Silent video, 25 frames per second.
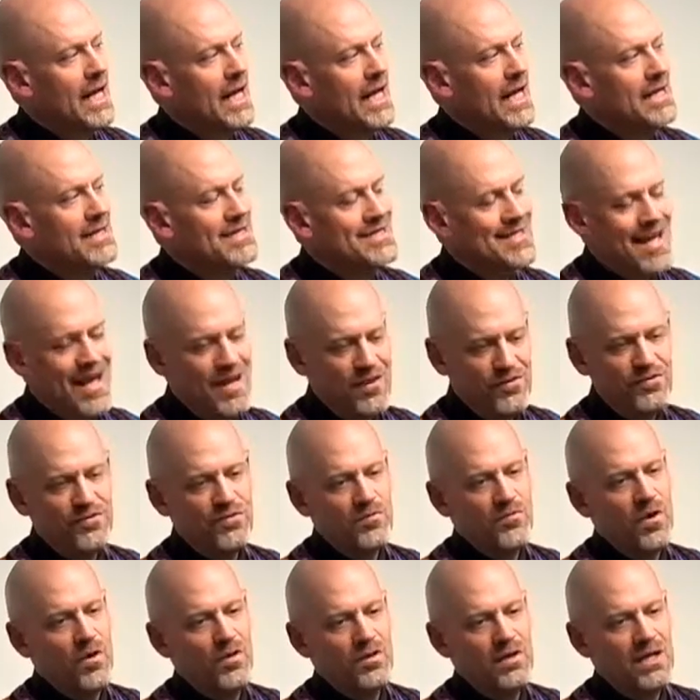a
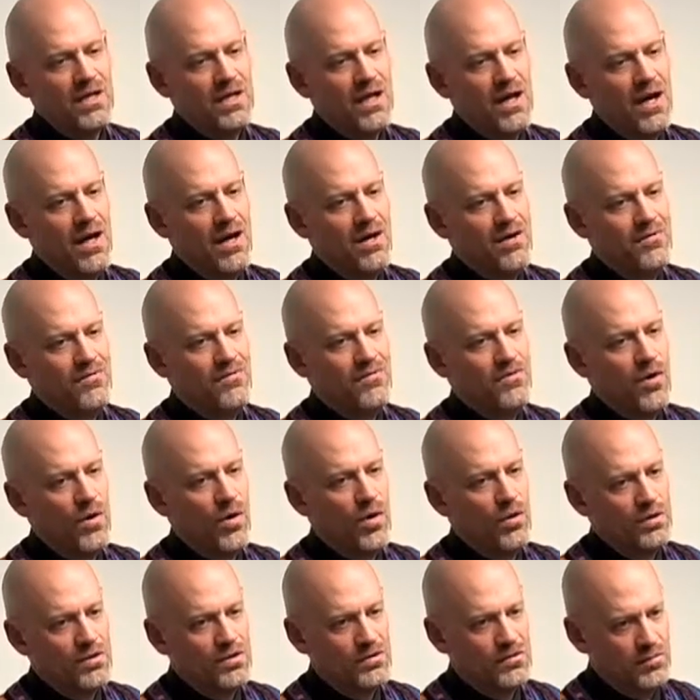testimony of the
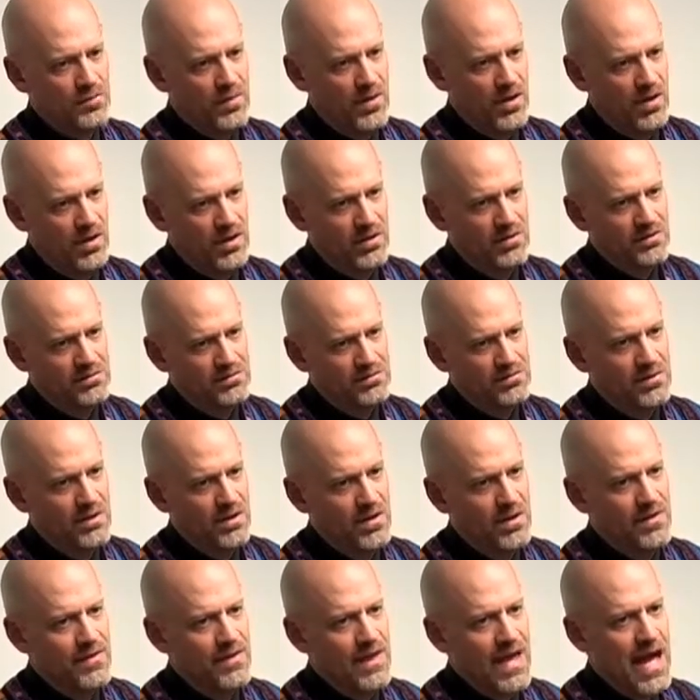Holy Spirit
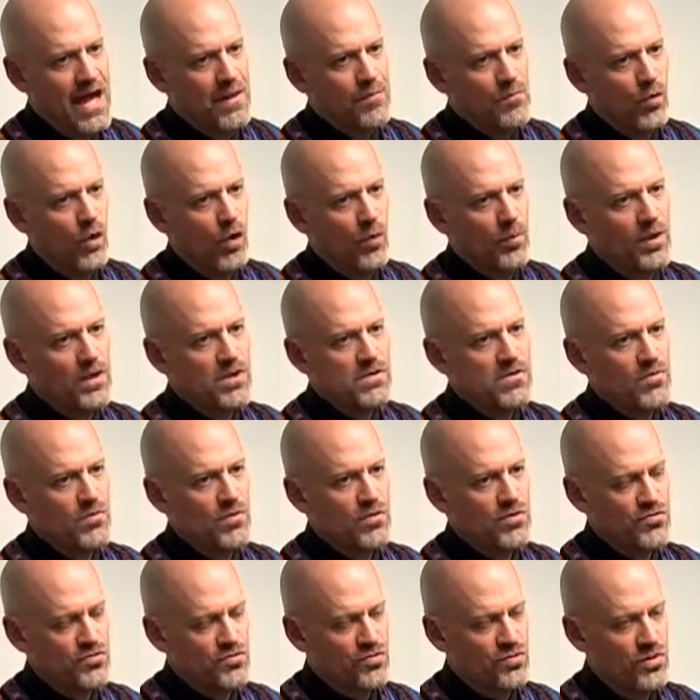that Mormonism
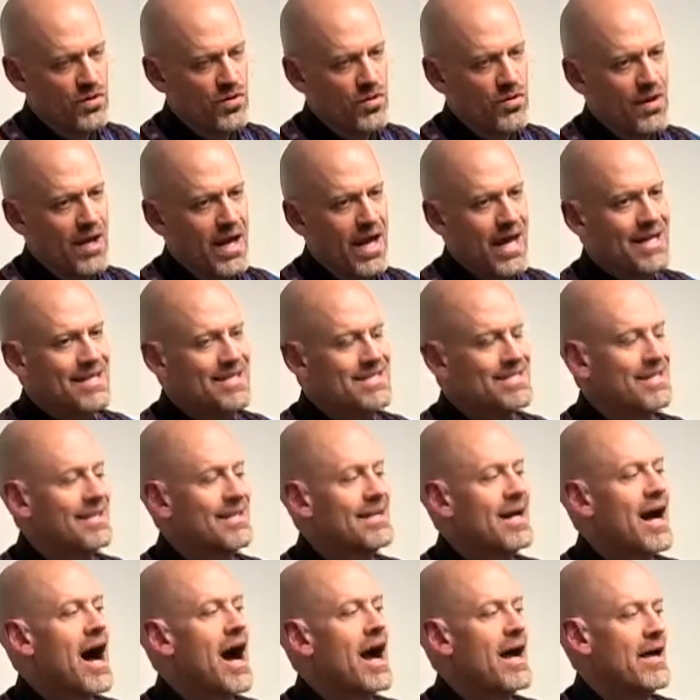was true and
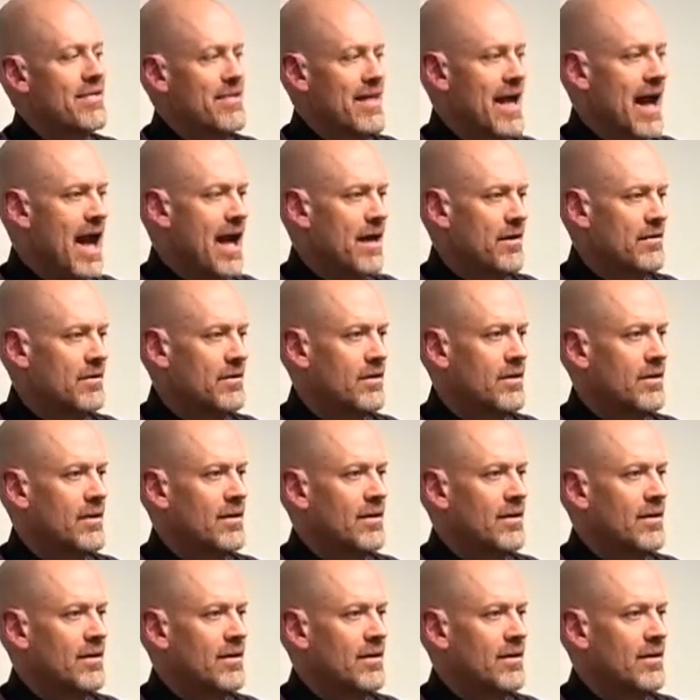deny that